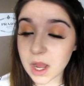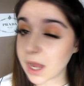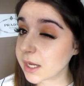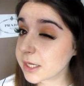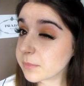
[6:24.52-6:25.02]

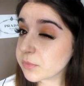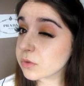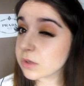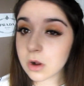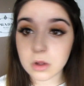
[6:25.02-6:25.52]
I
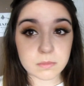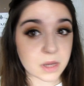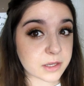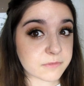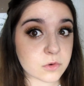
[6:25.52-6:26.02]
put on
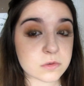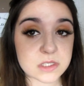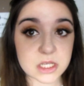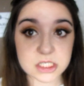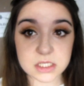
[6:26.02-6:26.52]
my false
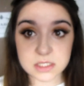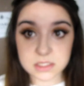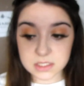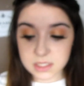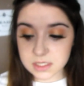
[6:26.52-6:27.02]
lashes.
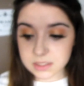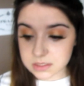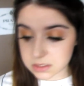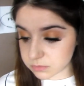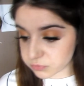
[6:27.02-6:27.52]
They
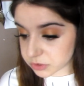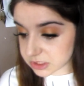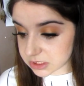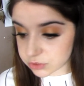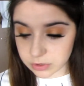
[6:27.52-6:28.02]
seem
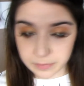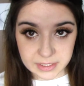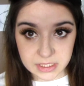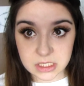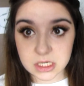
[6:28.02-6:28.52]
pretty dramatic,